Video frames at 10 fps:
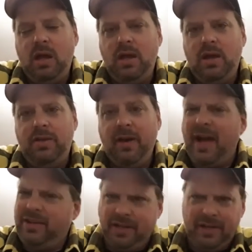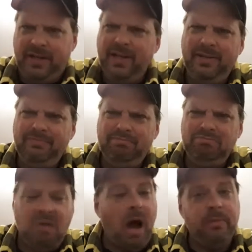They're not good.
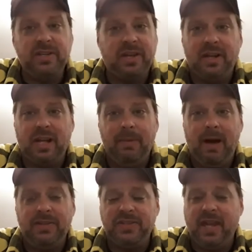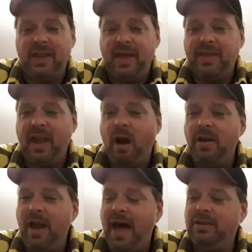I'm just going to come out and say that. They are
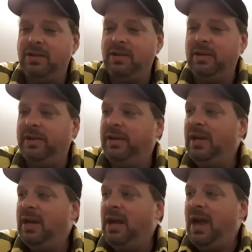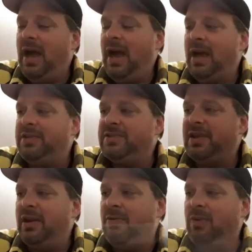not good as
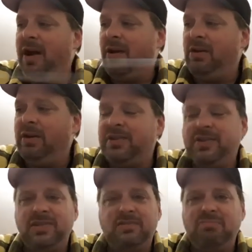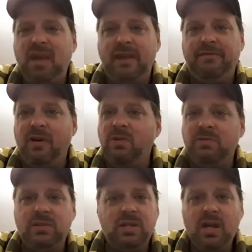a wireless
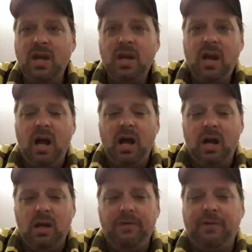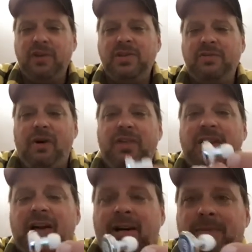headphones. First of all, they
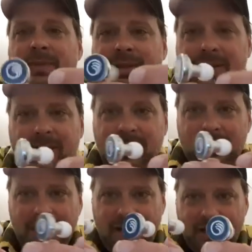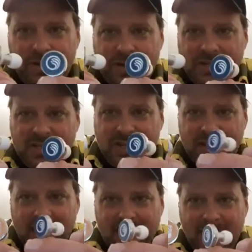come, as you can
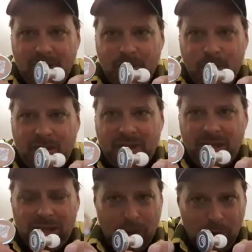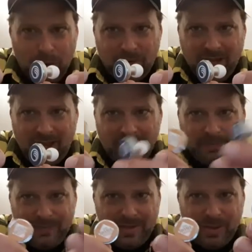see, with the logos on
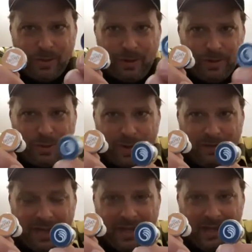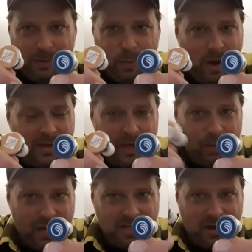them. So you're sort of like a walking
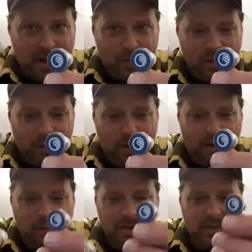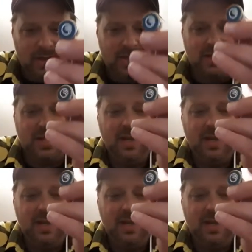race car when you're wearing one of these.